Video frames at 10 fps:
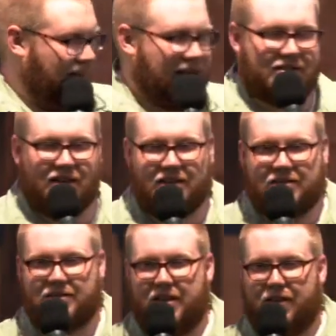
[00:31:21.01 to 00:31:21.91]
And it
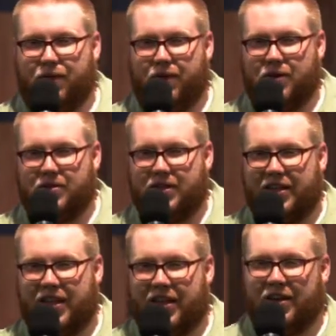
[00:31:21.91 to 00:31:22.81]
says, Seek first
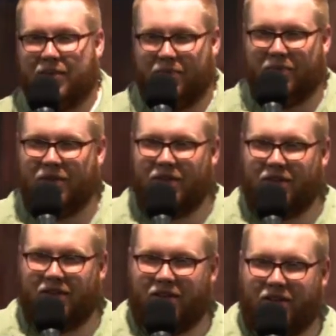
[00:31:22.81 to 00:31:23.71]
the kingdom
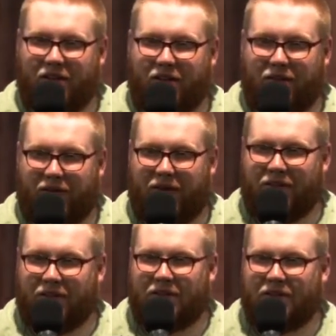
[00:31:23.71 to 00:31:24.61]
of
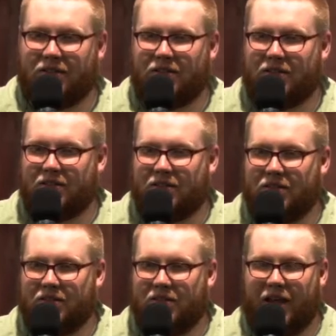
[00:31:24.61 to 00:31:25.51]
heaven
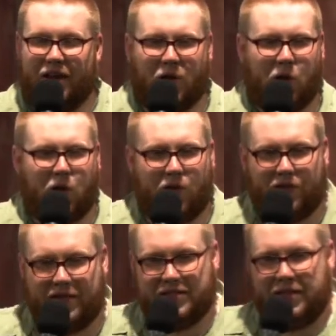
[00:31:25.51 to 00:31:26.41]
and
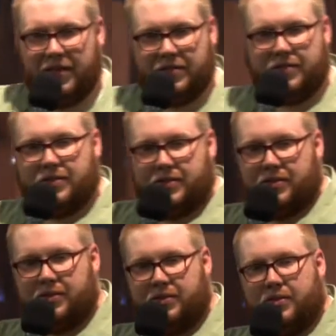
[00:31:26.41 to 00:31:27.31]
all these things
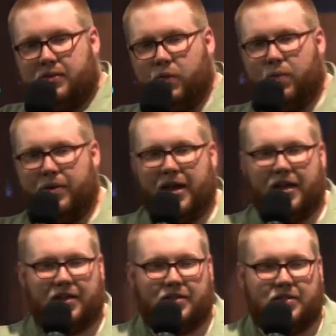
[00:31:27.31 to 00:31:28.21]
will be
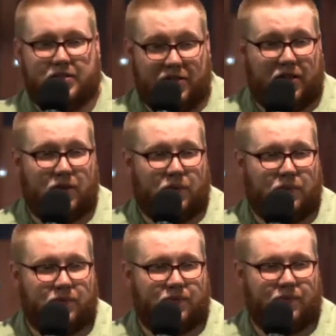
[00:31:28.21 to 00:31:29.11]
added to you.